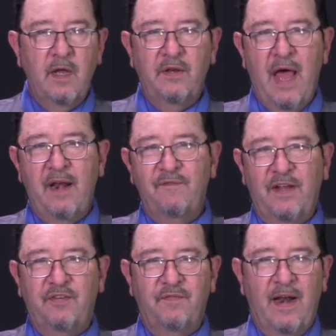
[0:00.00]

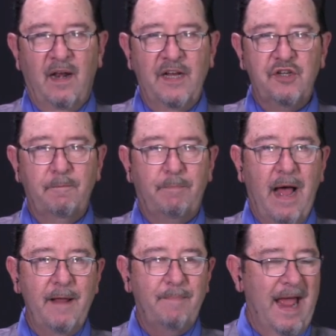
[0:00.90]
non-invasive ventilation
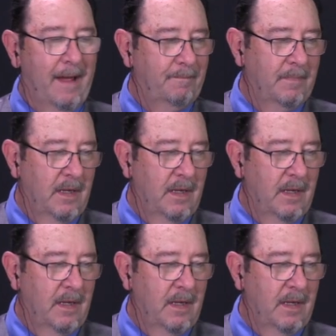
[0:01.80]
BiPAP,